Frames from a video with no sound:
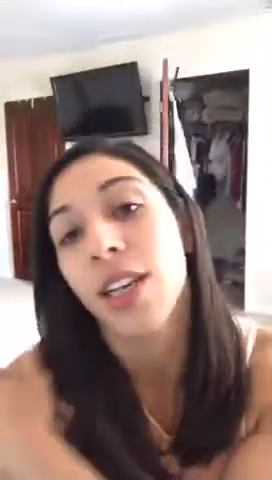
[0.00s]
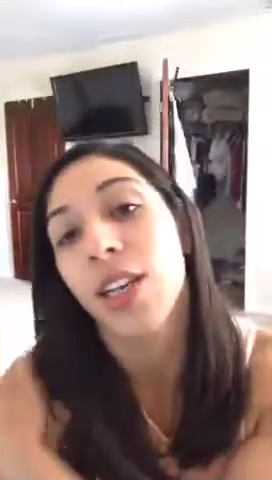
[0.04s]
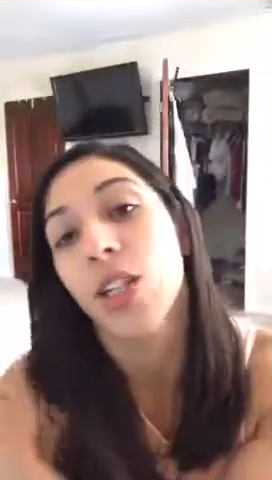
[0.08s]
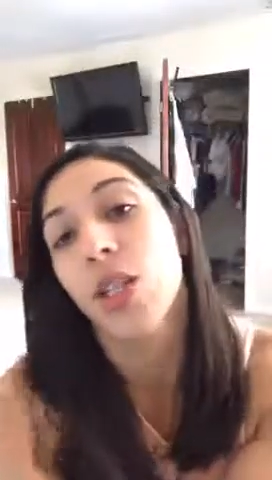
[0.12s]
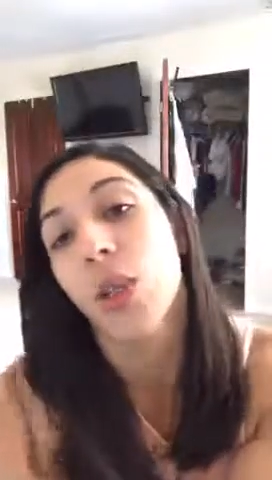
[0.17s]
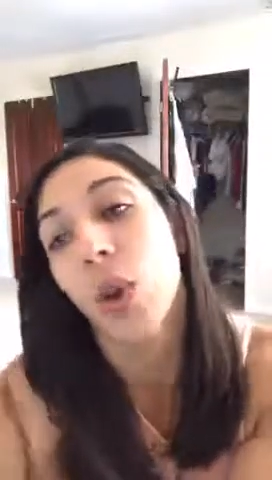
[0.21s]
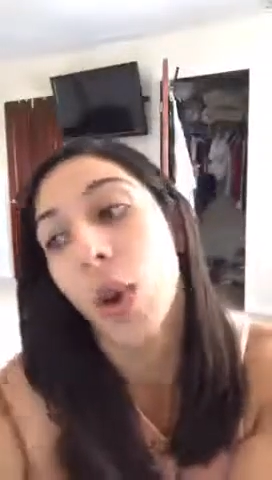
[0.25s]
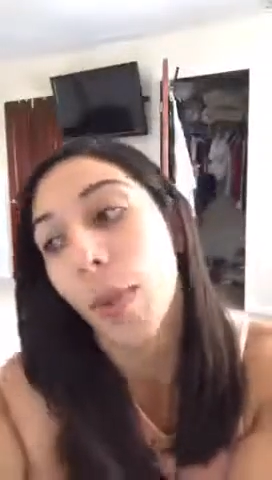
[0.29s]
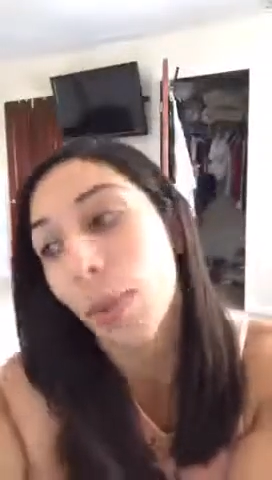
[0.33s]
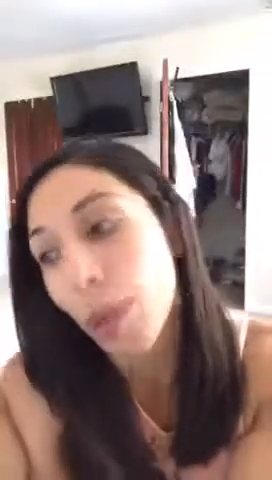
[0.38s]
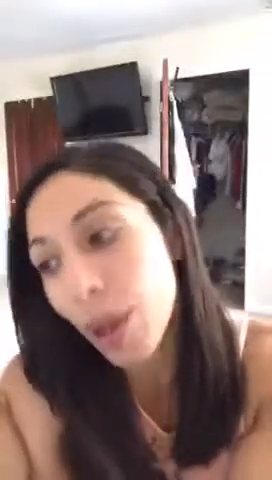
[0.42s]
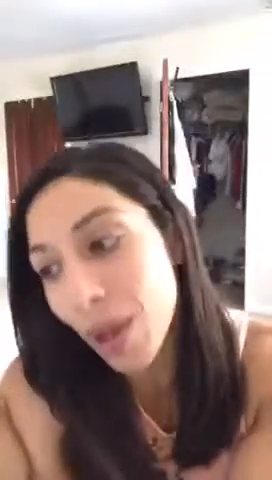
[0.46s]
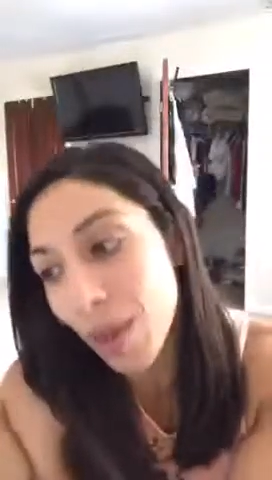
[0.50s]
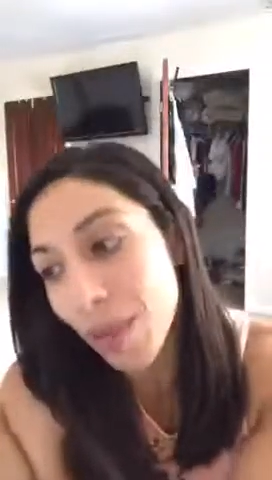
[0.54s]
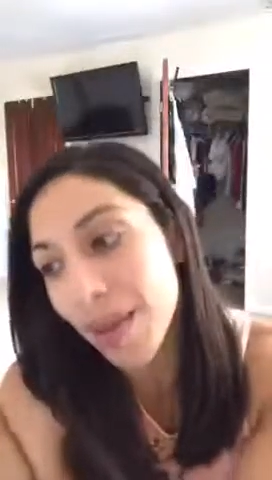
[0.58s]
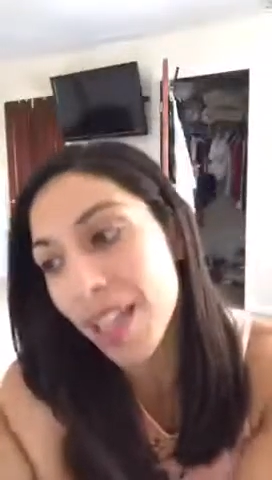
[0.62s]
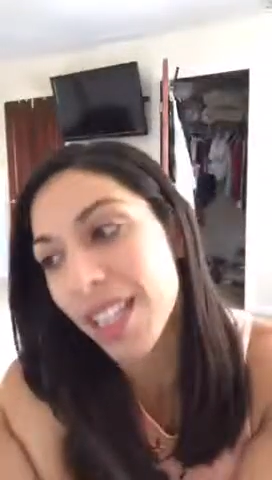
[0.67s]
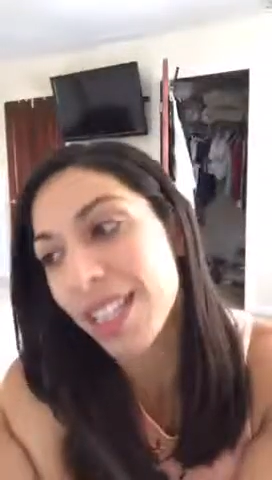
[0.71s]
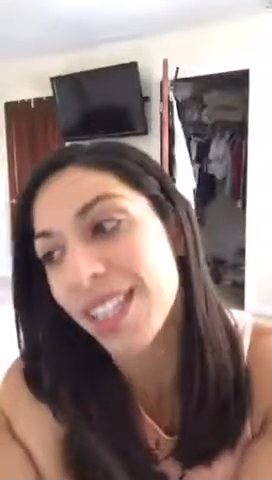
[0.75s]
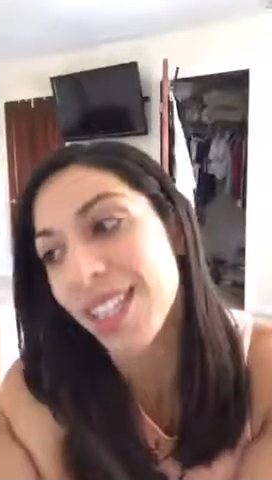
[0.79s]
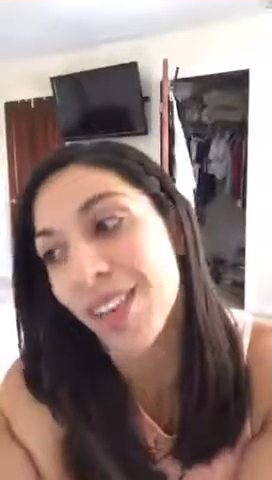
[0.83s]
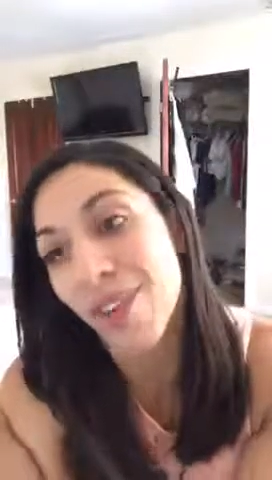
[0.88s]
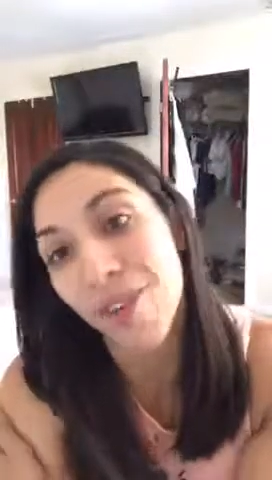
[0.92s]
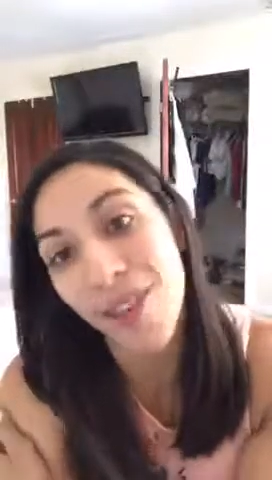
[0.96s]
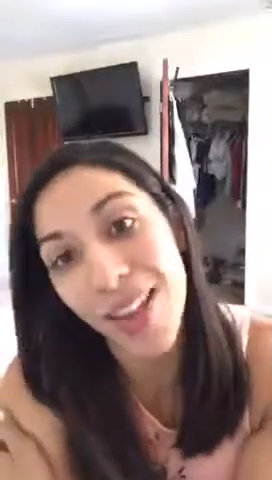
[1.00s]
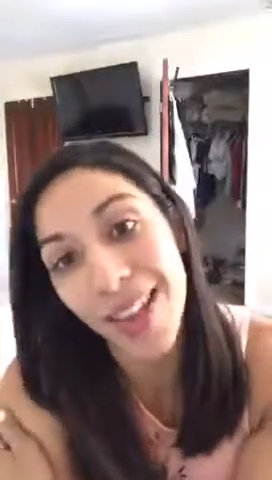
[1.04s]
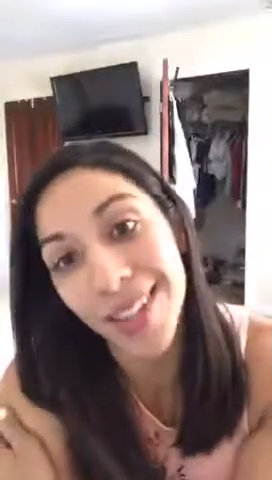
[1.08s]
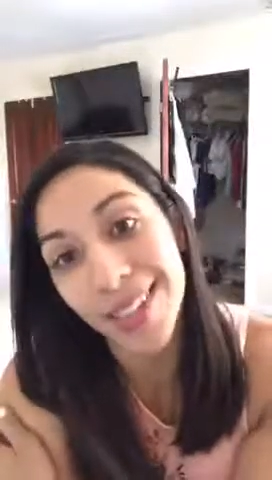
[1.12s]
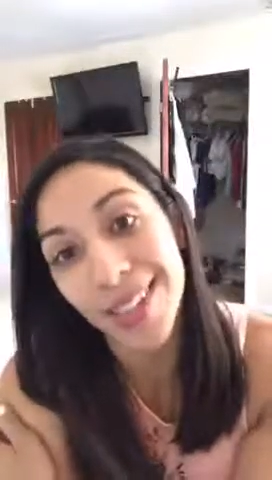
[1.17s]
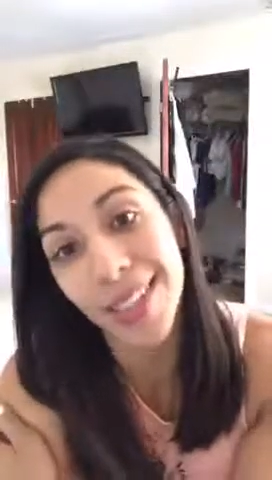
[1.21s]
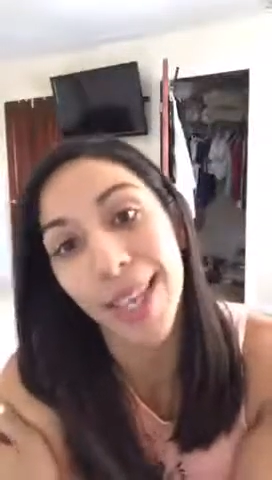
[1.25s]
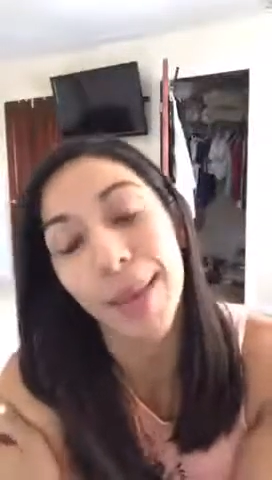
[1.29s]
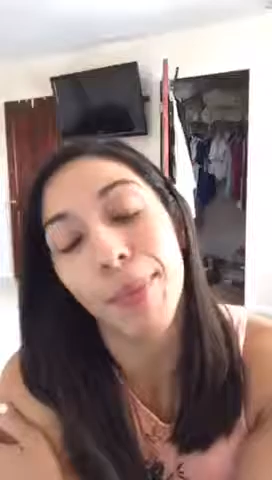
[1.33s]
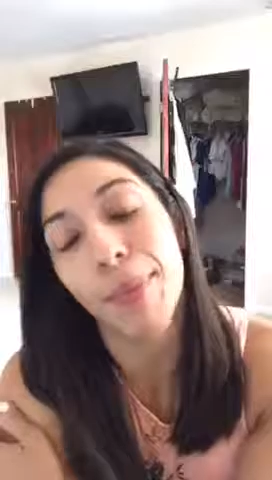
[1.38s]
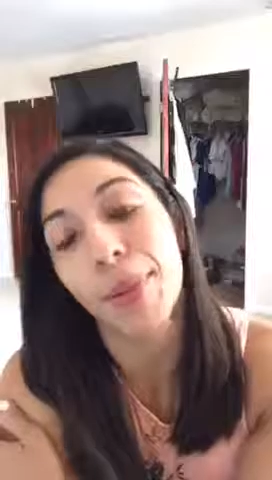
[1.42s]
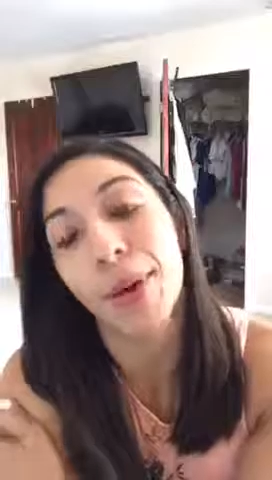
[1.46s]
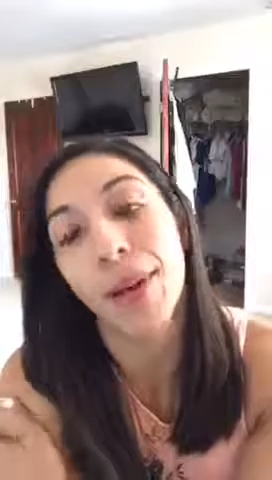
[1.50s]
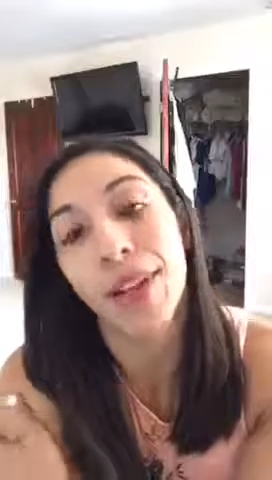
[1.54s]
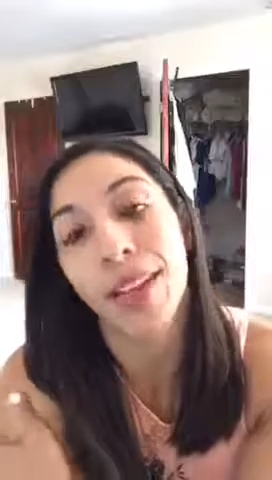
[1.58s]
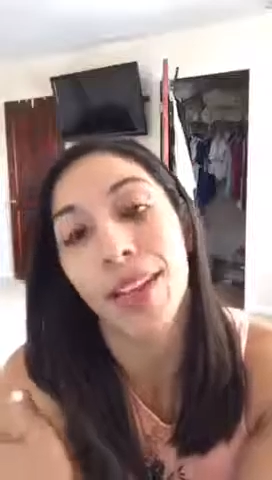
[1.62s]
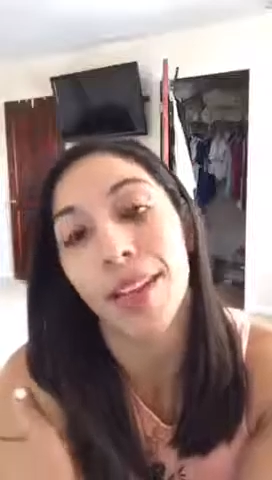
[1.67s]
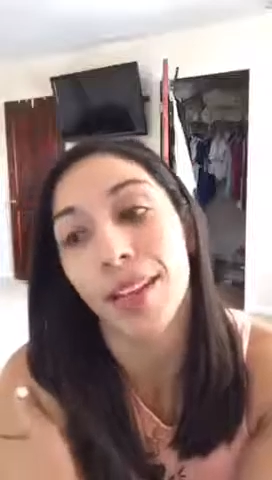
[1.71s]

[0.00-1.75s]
So appointments and events, I put